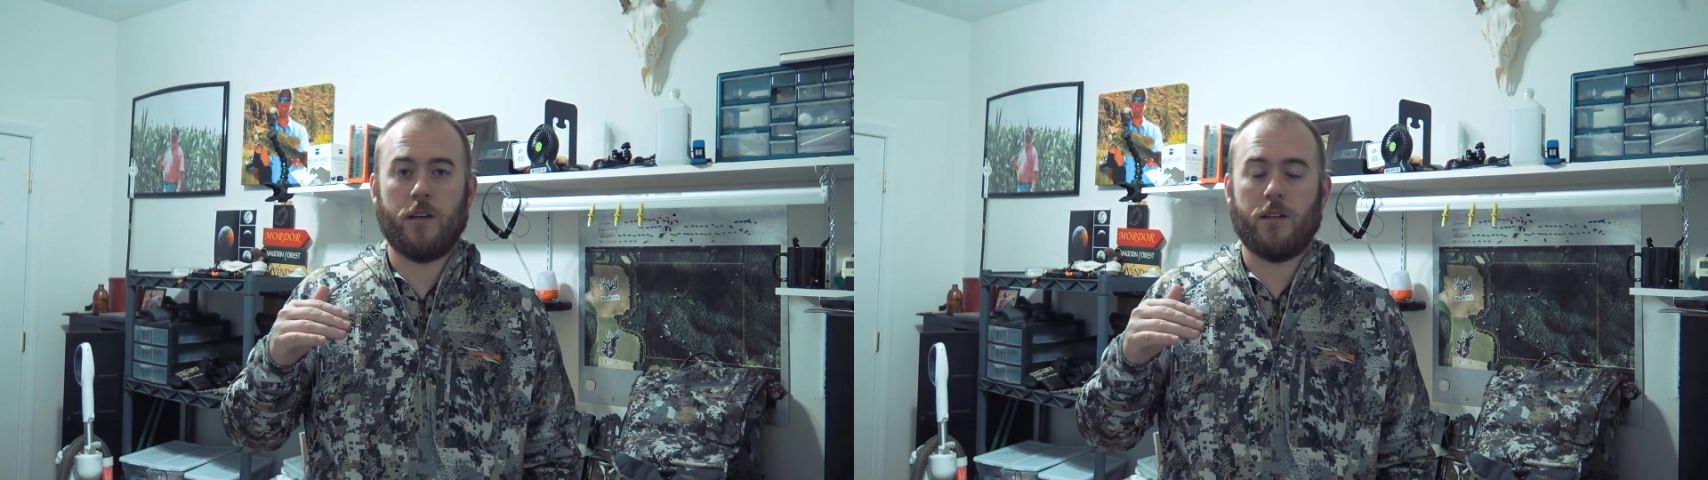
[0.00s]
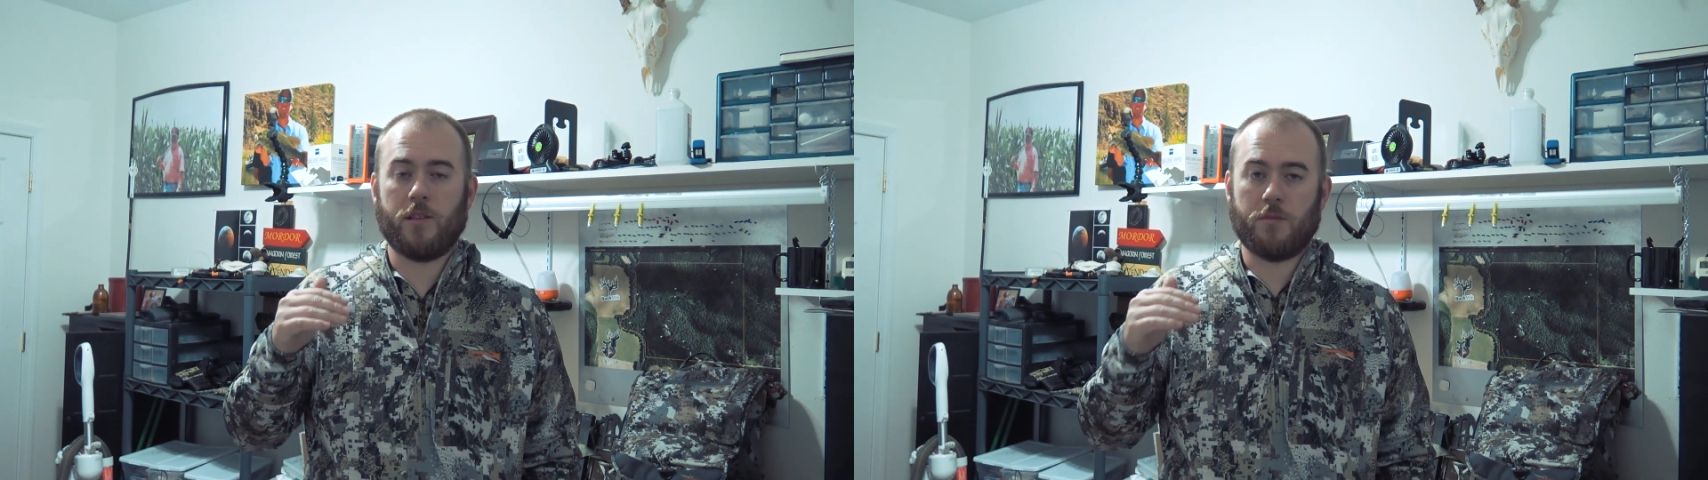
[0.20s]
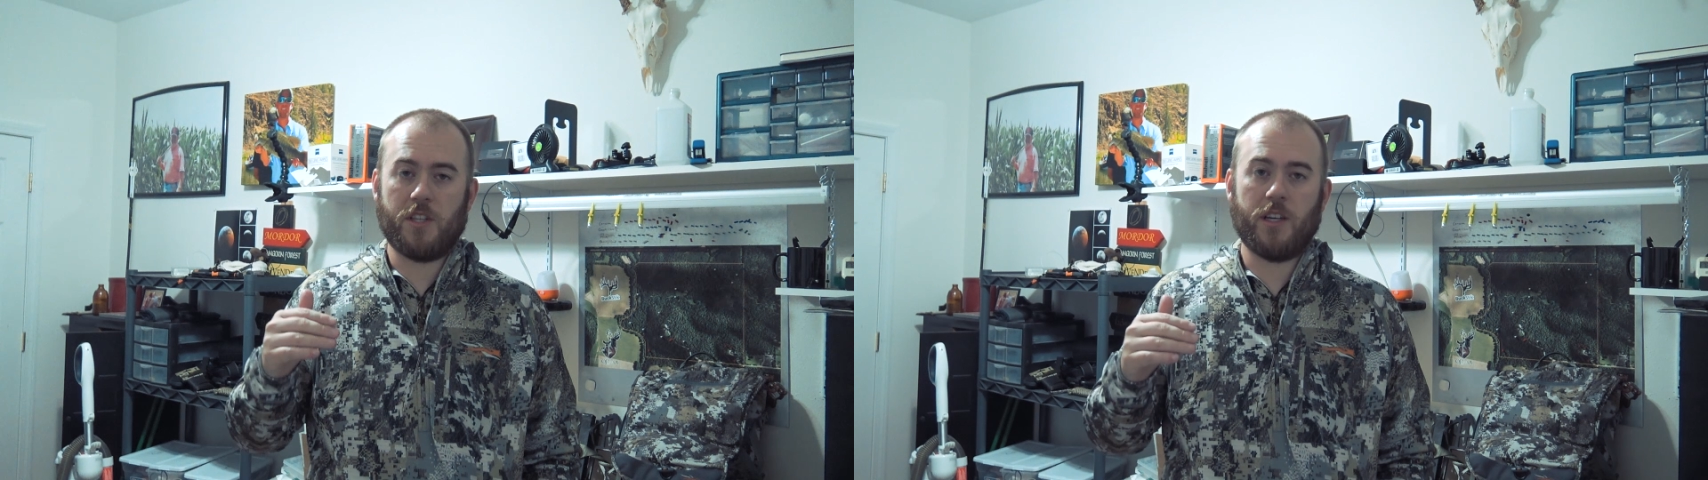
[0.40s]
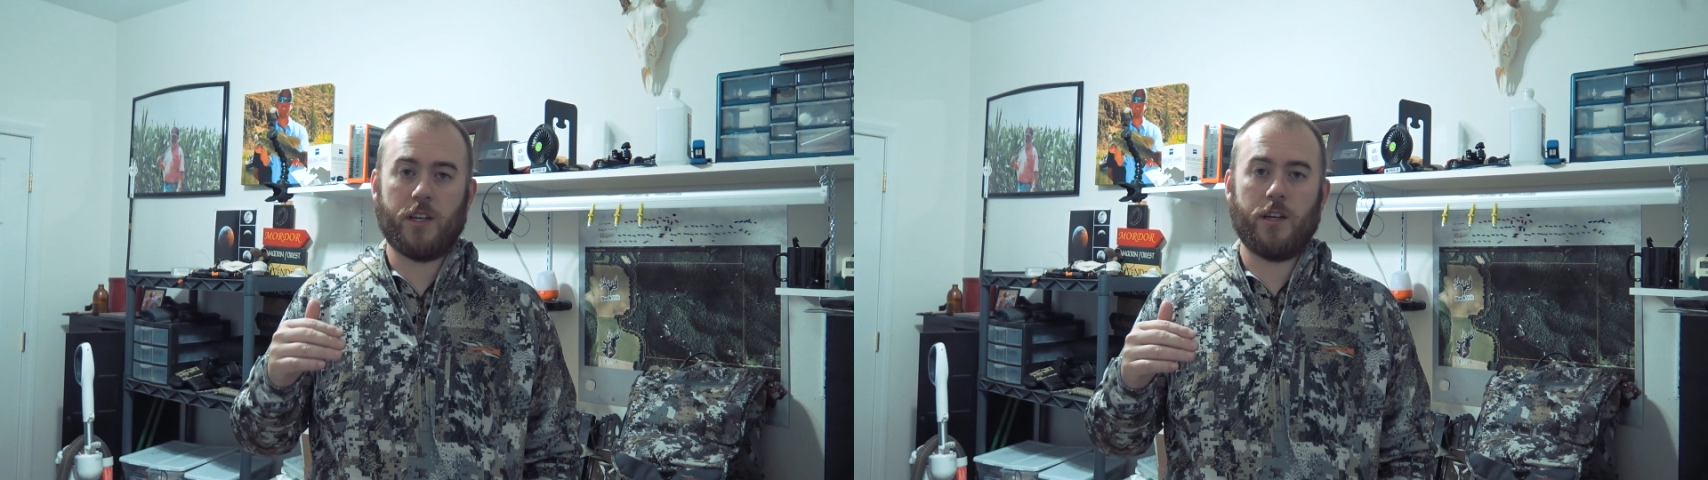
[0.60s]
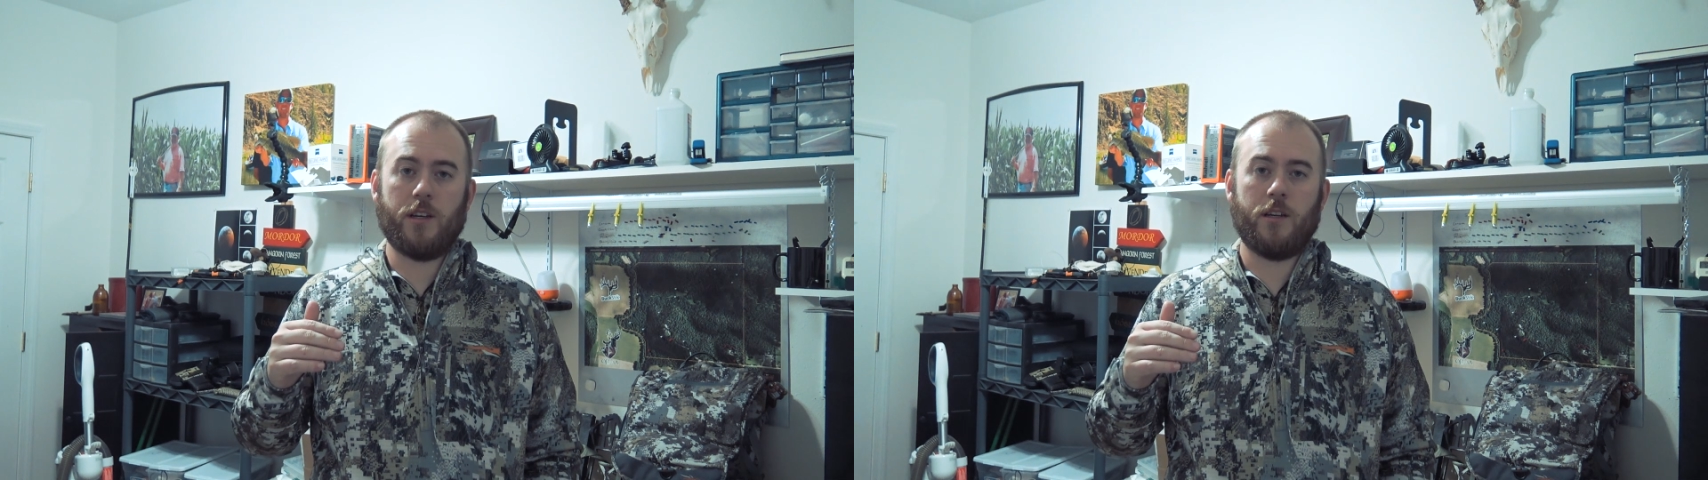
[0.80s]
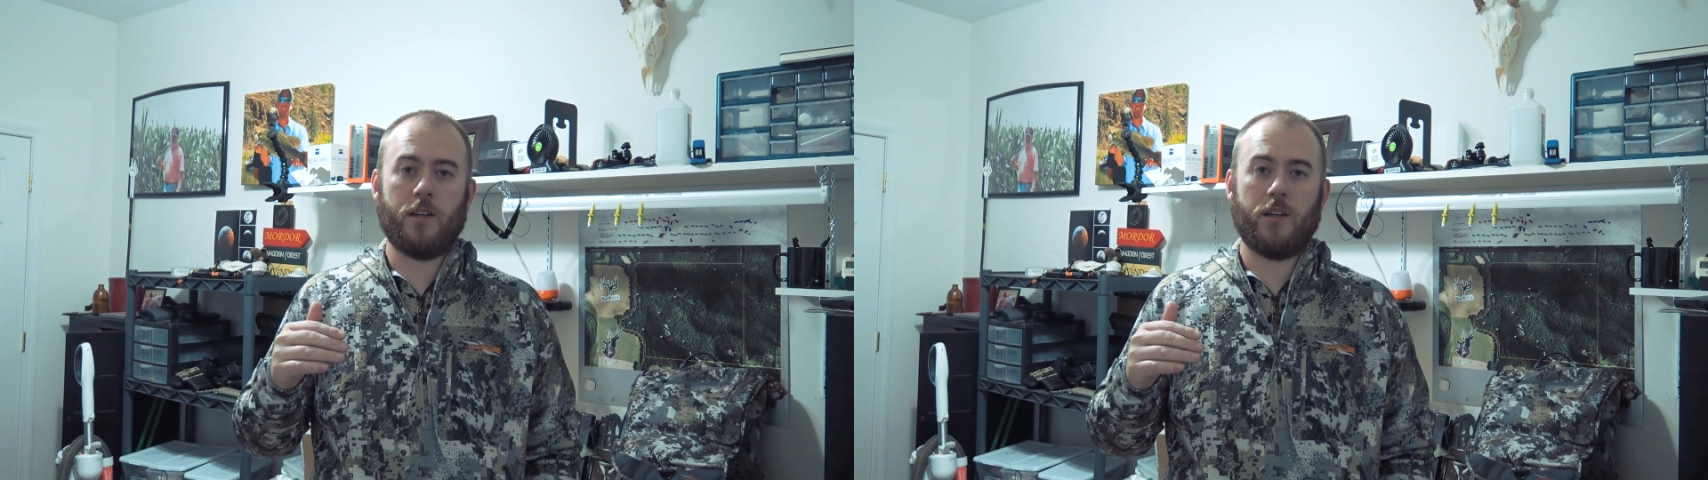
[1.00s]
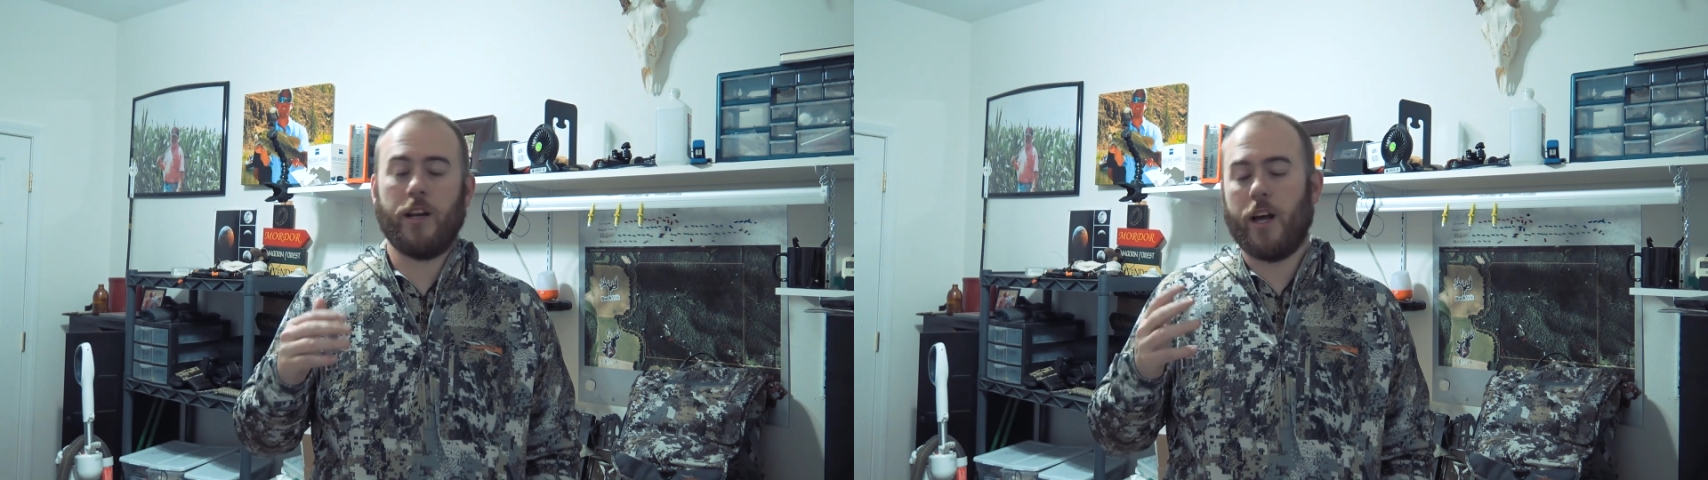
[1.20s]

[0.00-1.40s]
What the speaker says: some Sitka, and